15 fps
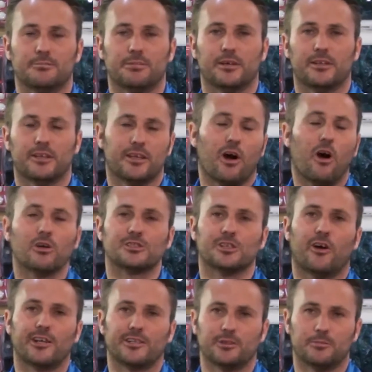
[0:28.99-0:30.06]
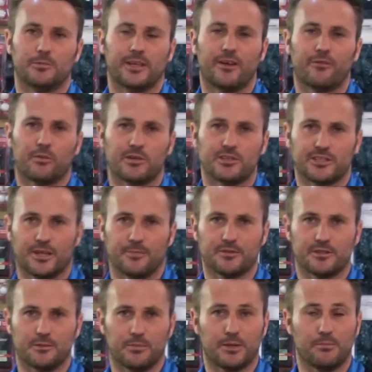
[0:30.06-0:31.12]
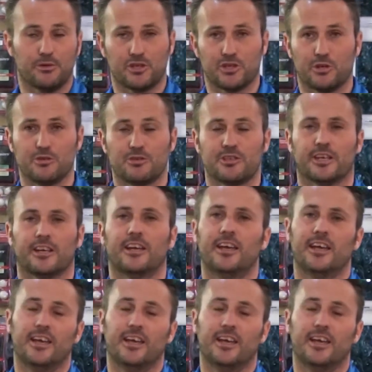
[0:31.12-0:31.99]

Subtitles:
but the hot item that everyone seems to be producing,